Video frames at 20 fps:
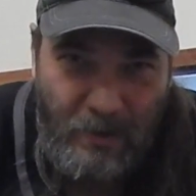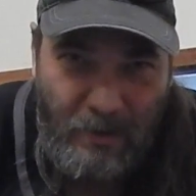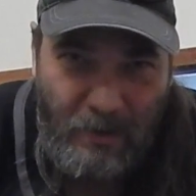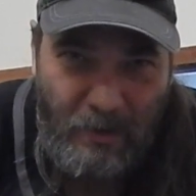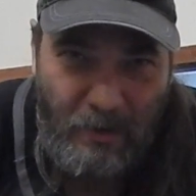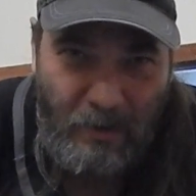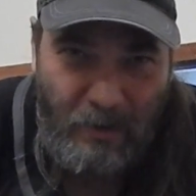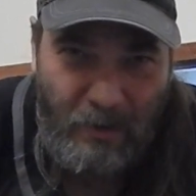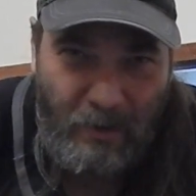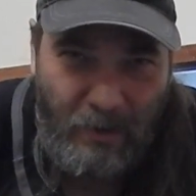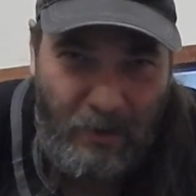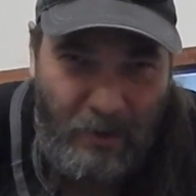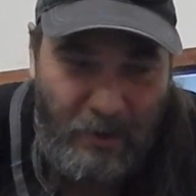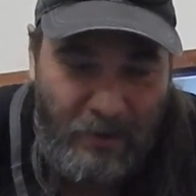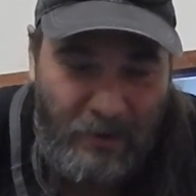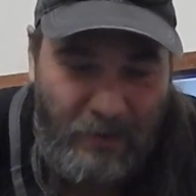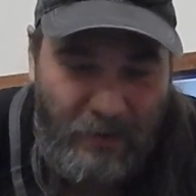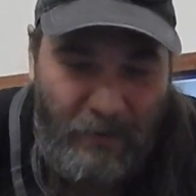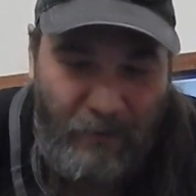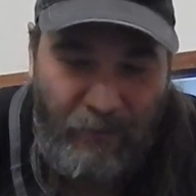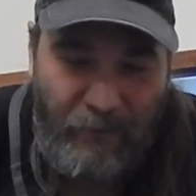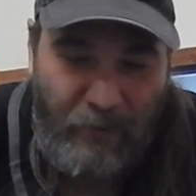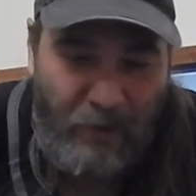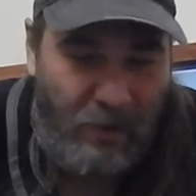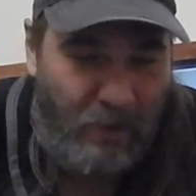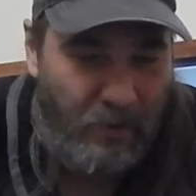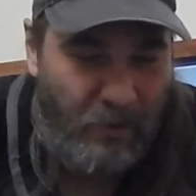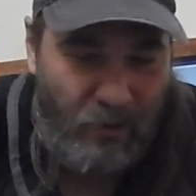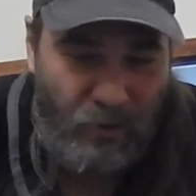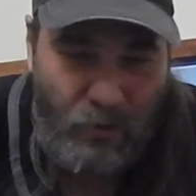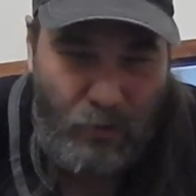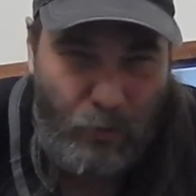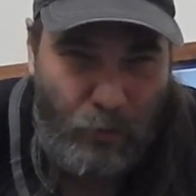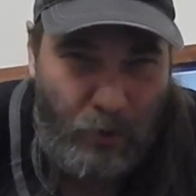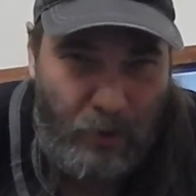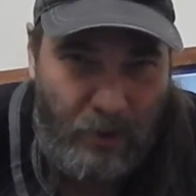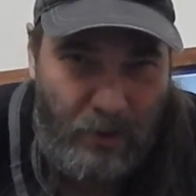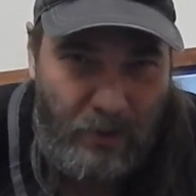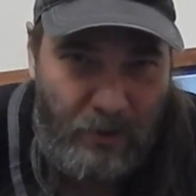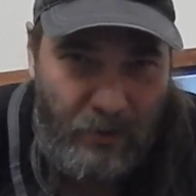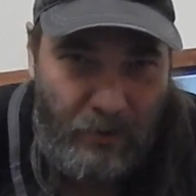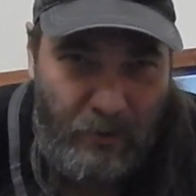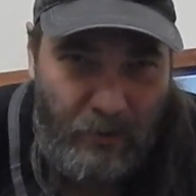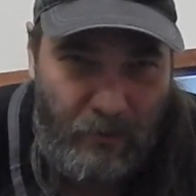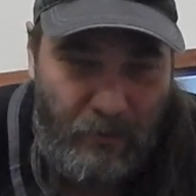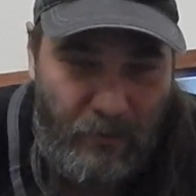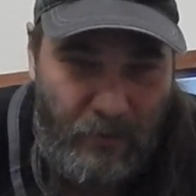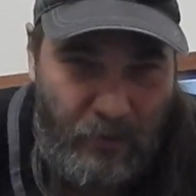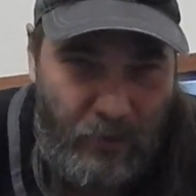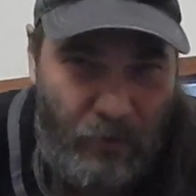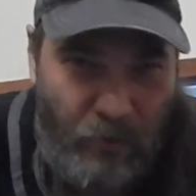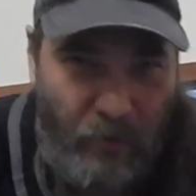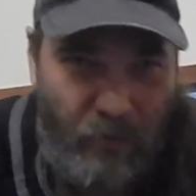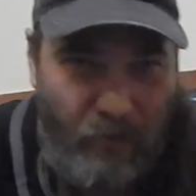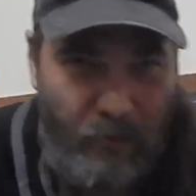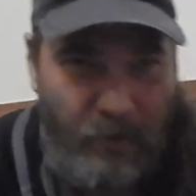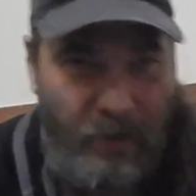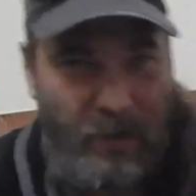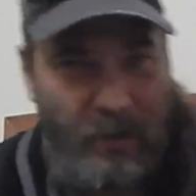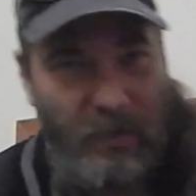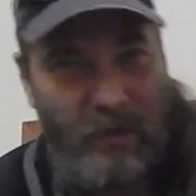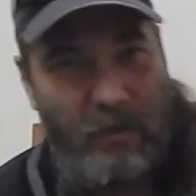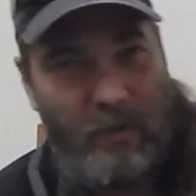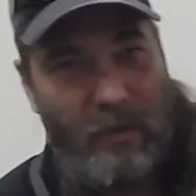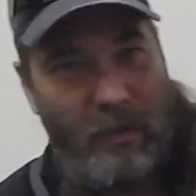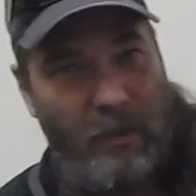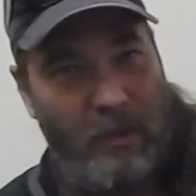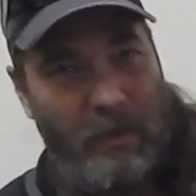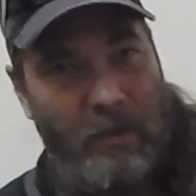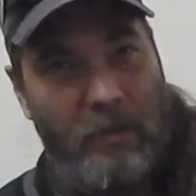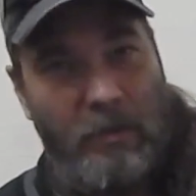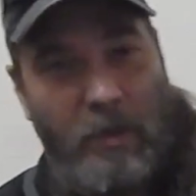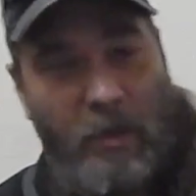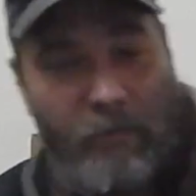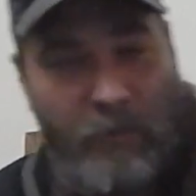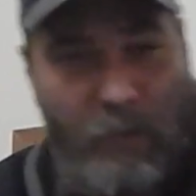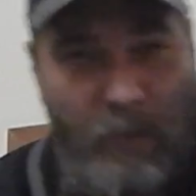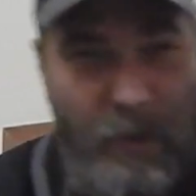a funny little quirky short we did that we